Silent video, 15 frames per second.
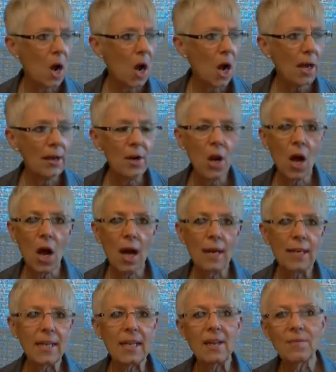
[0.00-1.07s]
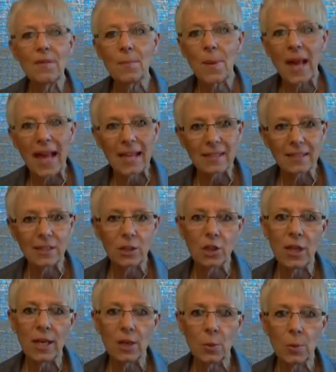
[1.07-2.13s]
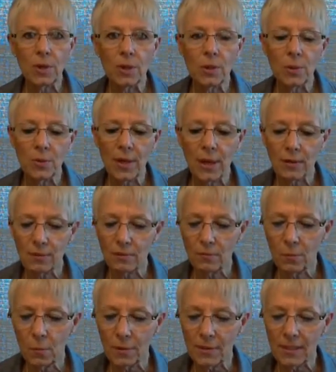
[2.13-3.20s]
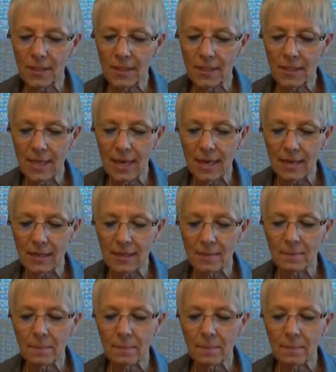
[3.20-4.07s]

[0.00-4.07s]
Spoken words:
on and on, even past the January 2014 date.